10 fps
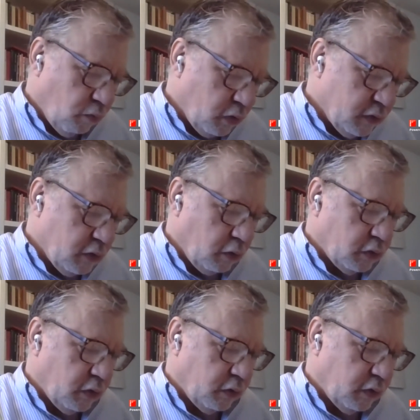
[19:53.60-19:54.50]
What's the
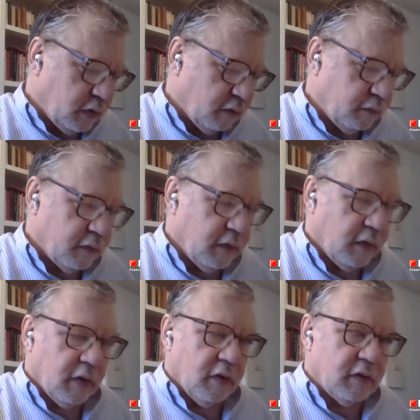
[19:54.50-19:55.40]
alternative?
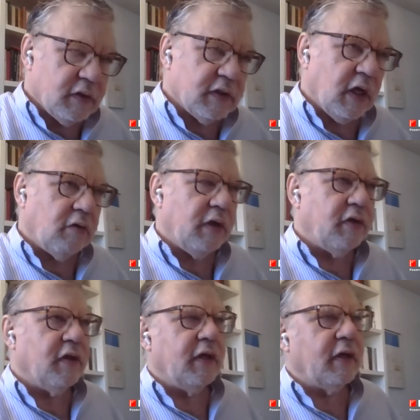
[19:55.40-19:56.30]
This is how I
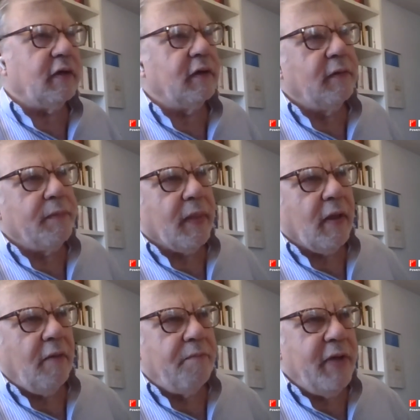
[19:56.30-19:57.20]
think
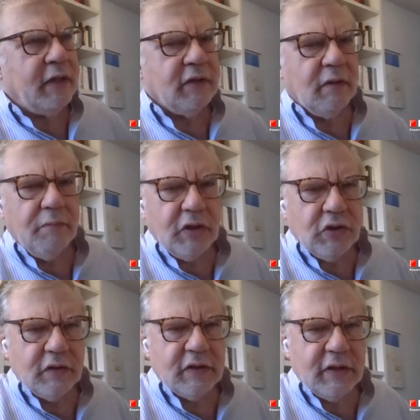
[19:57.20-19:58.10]
a better
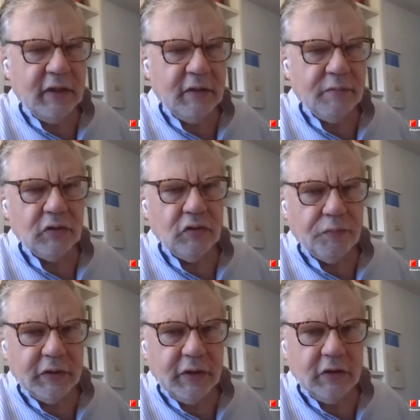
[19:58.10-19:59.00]
mission statement to
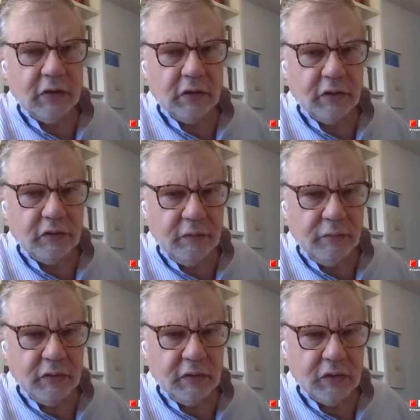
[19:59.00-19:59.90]
potential
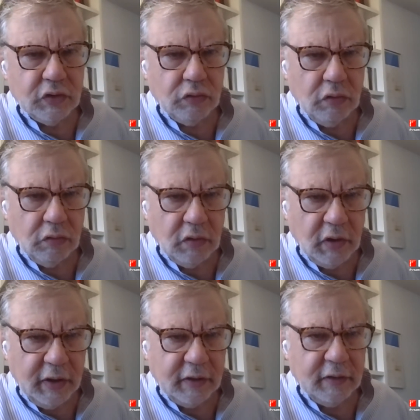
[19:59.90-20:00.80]
contributors should look
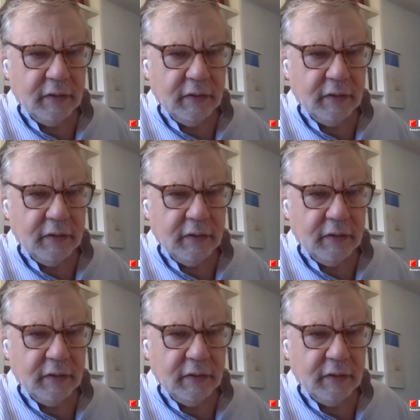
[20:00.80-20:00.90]
like.